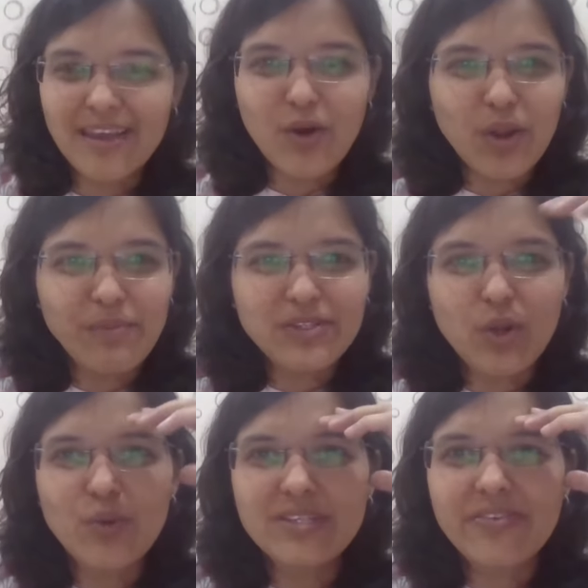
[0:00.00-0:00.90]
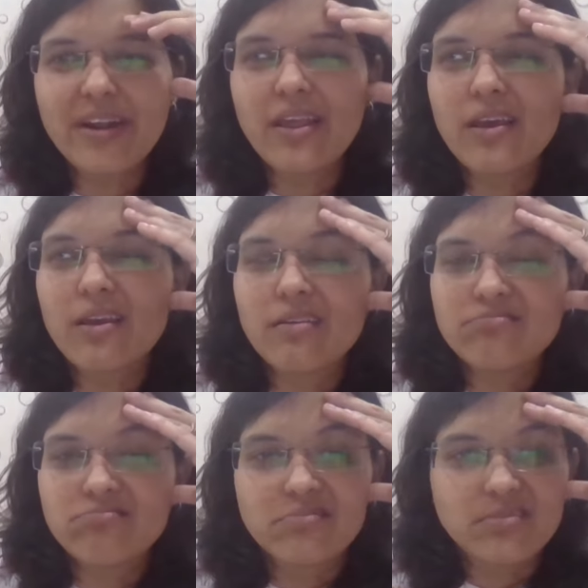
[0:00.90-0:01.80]
Economics always felt like,
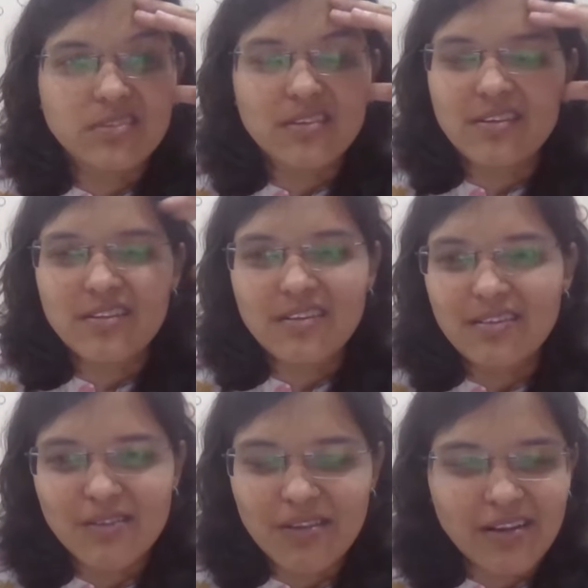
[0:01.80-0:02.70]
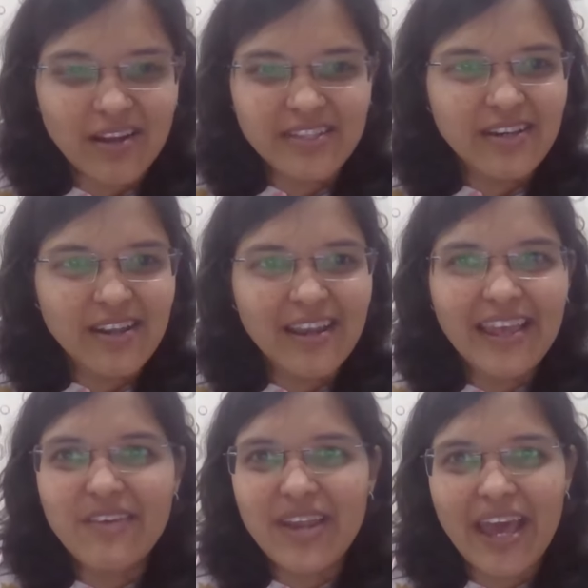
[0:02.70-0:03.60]
does it really
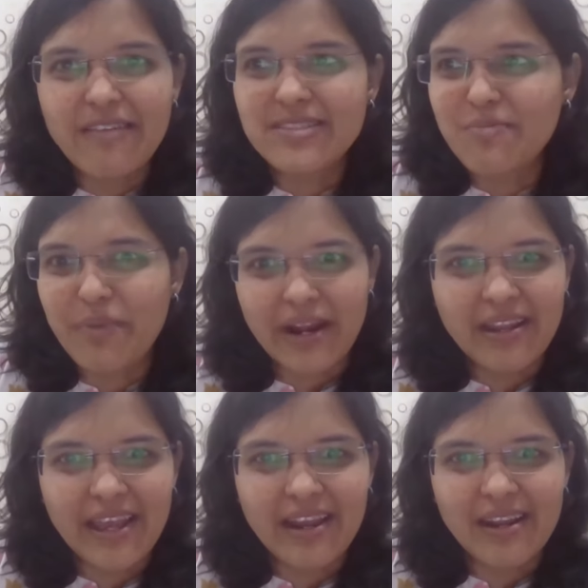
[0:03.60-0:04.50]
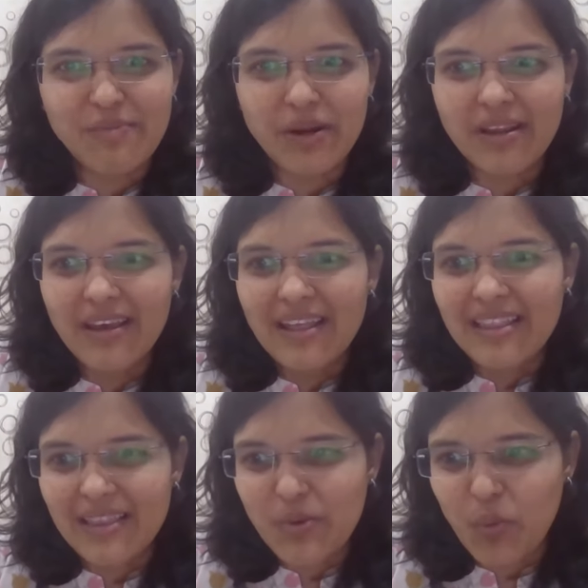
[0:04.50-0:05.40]
even have some practicality? But
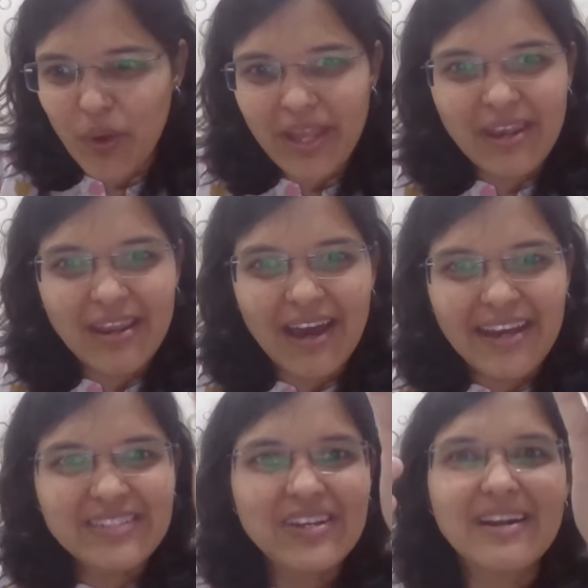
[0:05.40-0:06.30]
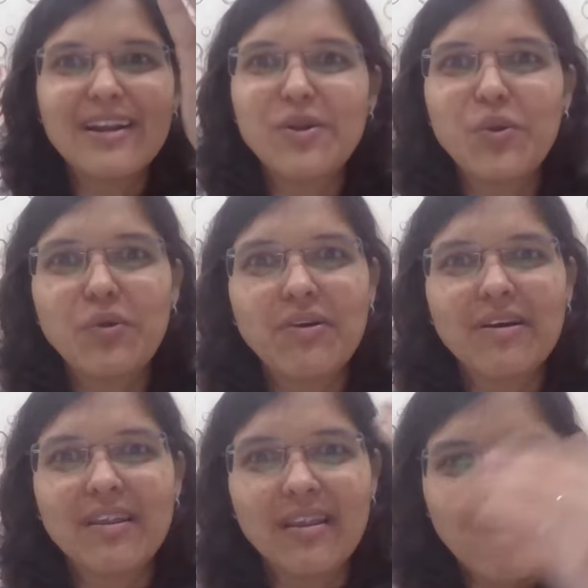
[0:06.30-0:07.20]
when I started to
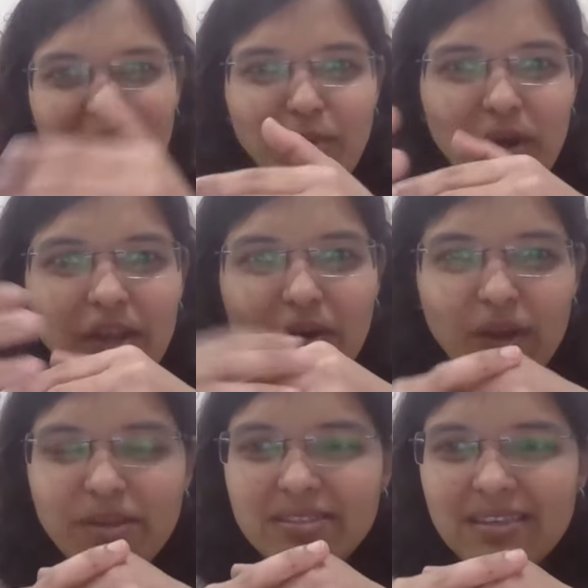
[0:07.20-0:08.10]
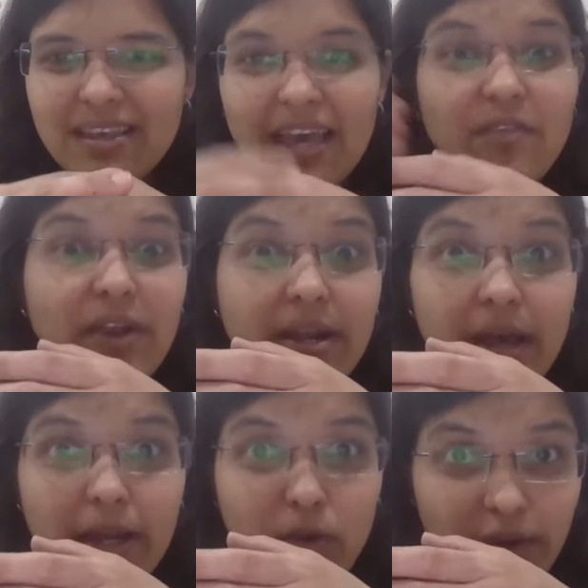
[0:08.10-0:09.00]
learn about economics, in fact,
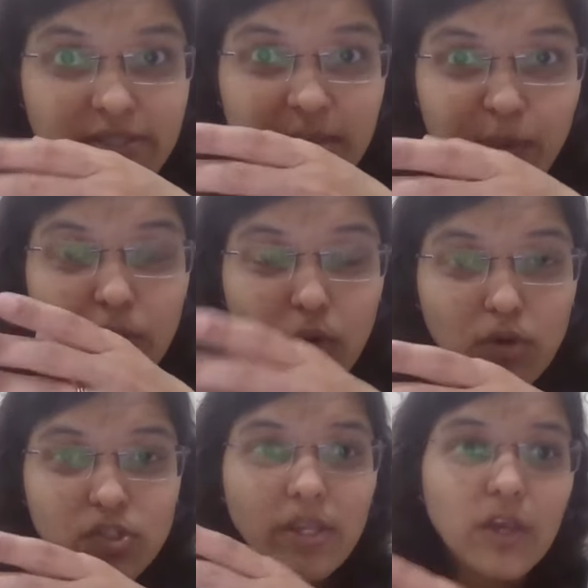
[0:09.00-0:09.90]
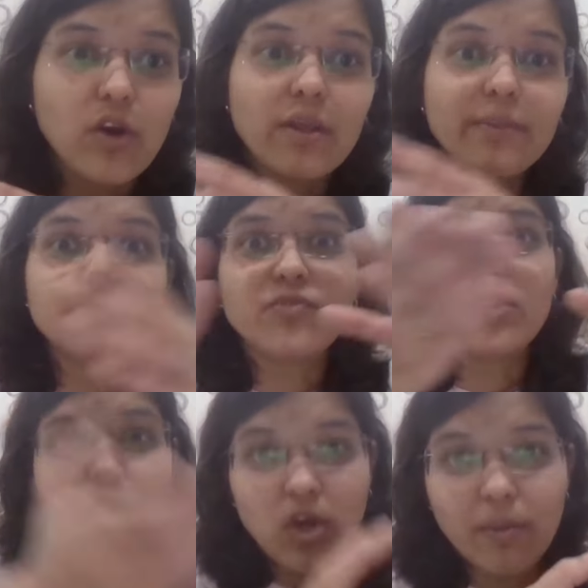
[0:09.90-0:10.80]
I do have a separate course on economics
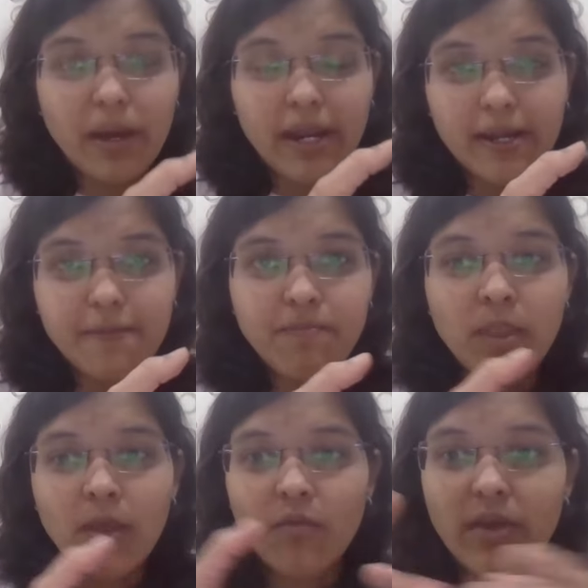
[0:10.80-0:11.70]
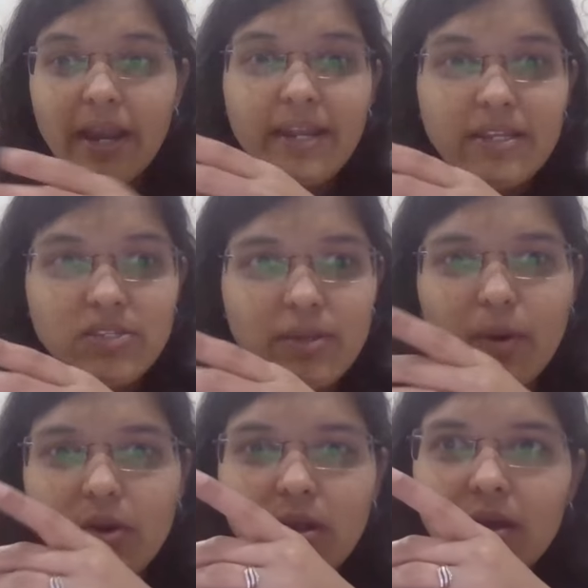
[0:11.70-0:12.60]
for stock market, where I teach
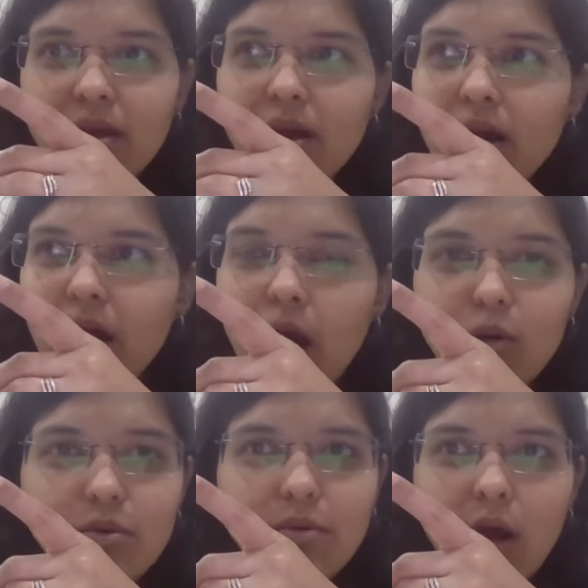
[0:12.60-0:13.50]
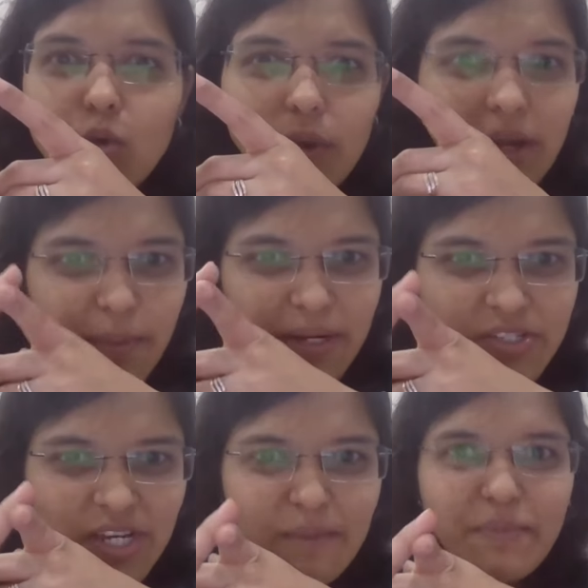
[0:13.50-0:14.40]
about how to interpret
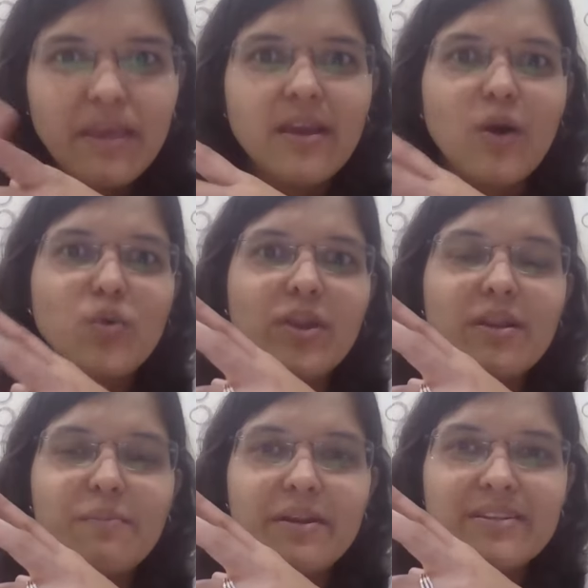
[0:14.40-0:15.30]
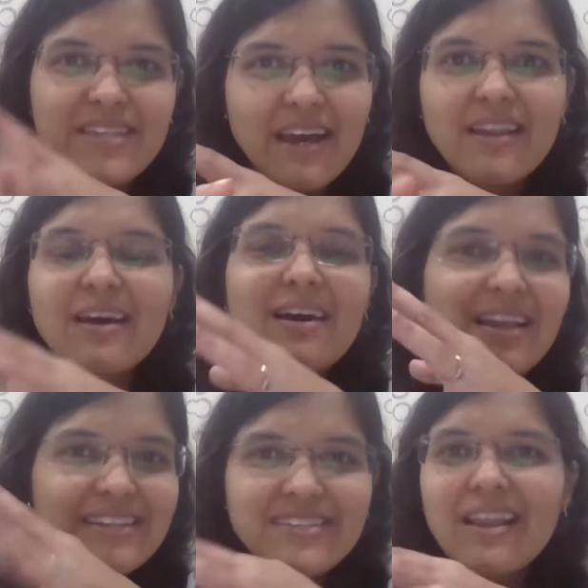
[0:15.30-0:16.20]
GDP, how to interpret CRR,
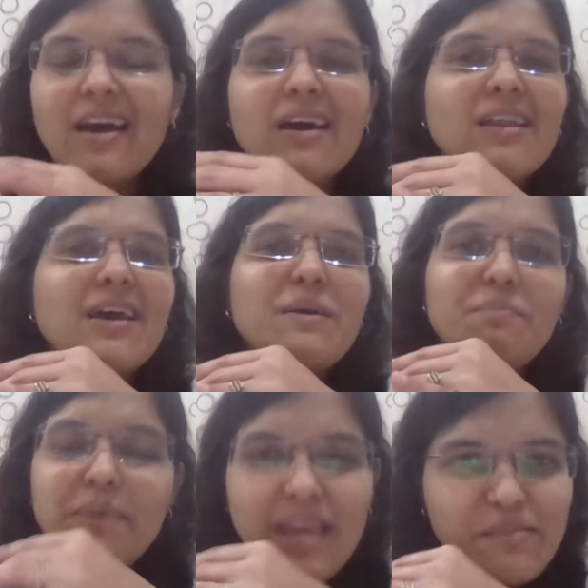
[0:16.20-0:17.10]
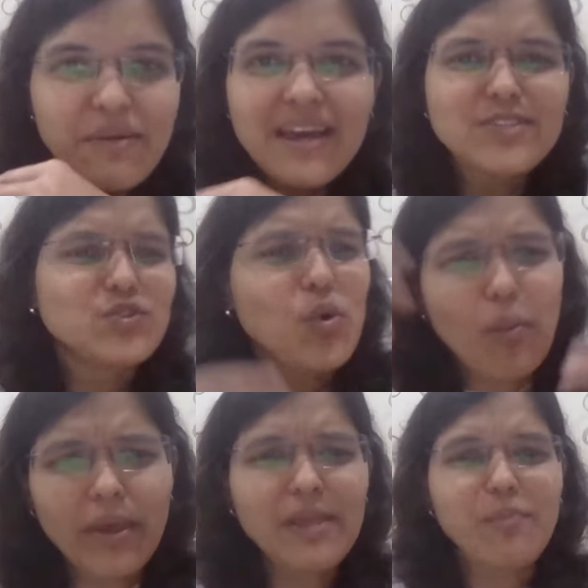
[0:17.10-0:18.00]
SLR, PMI. So
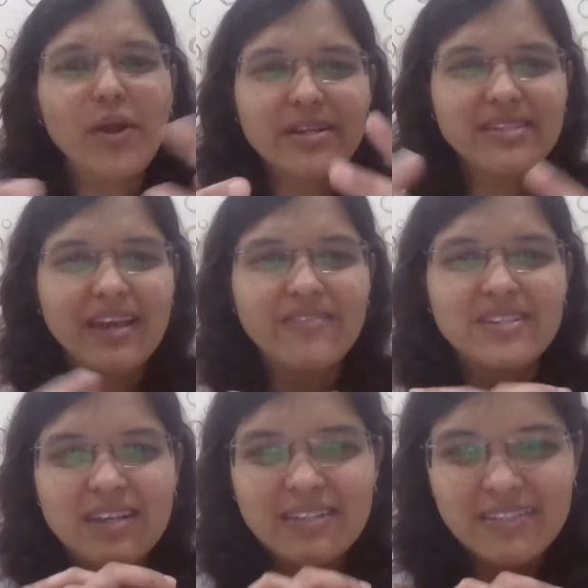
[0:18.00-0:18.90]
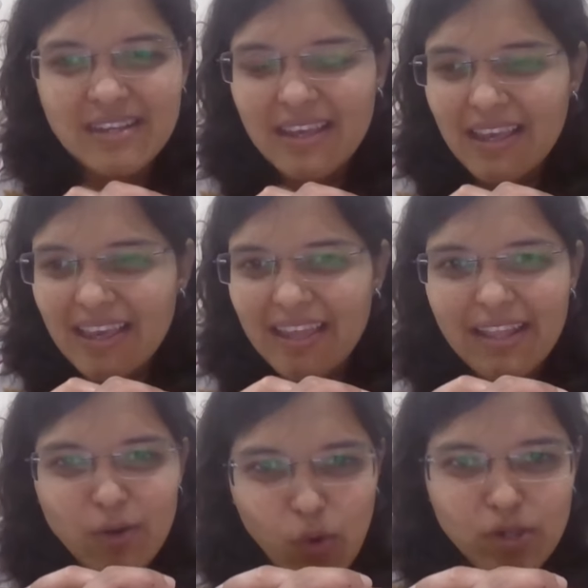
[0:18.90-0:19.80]
many points I've discussed in
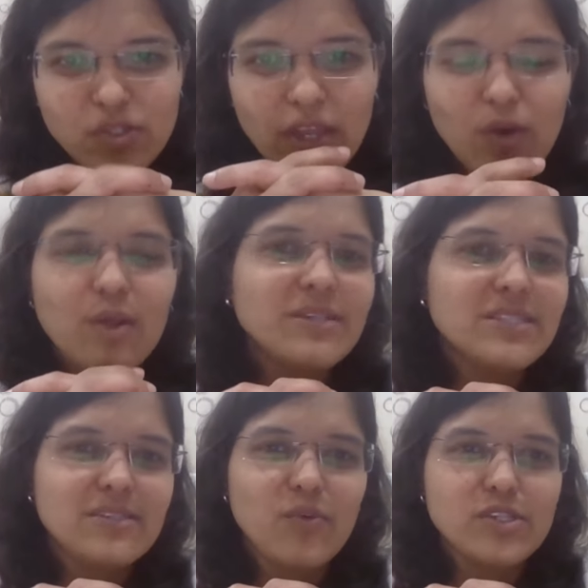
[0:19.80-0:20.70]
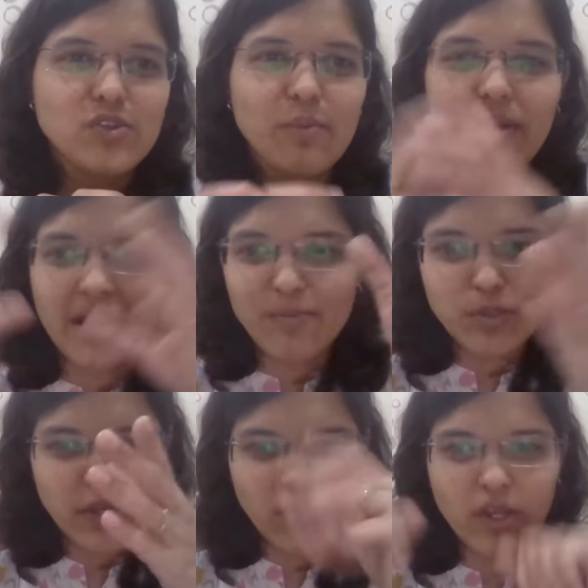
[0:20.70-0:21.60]
that course on economics for stock market.
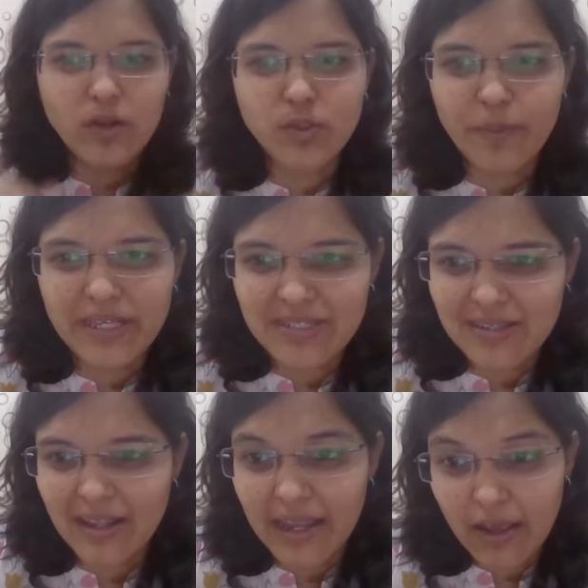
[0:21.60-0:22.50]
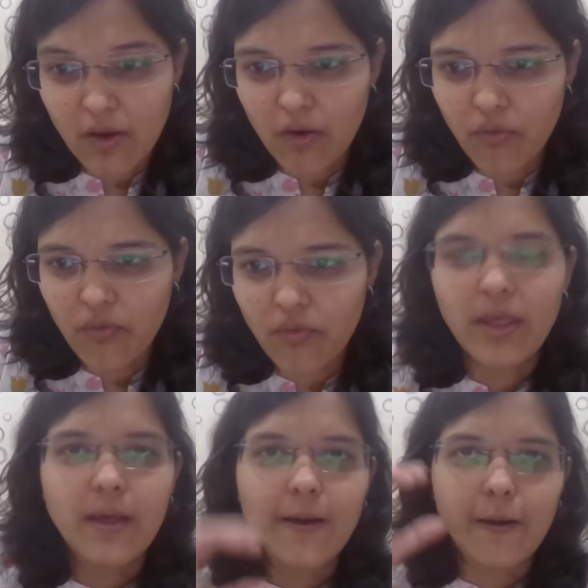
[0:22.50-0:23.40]
Pooja, if you can also paste the link of
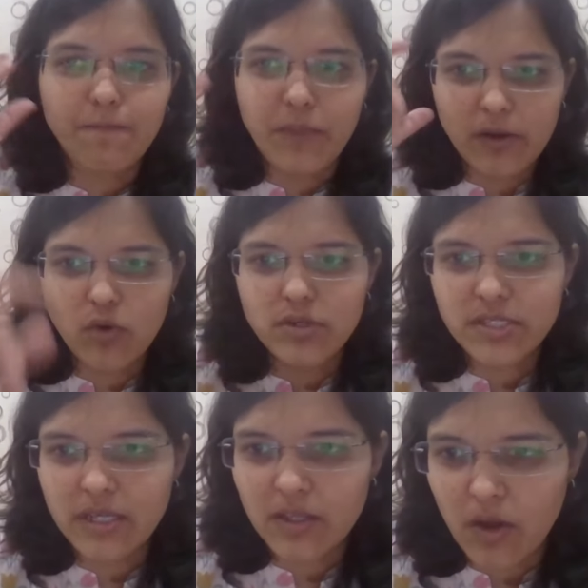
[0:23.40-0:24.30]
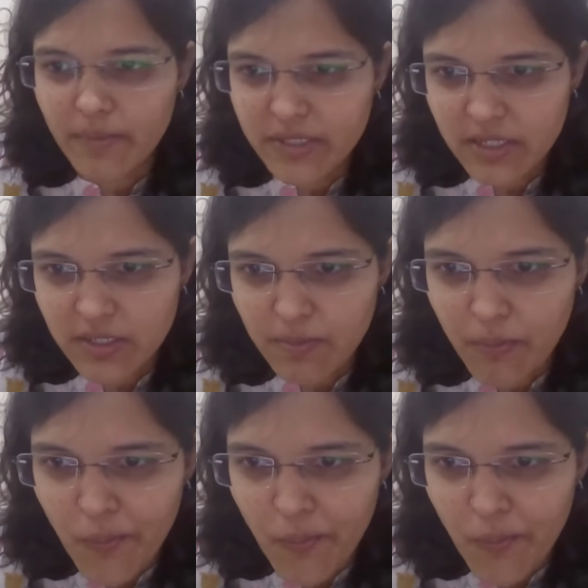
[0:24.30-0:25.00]
that course in the comment section.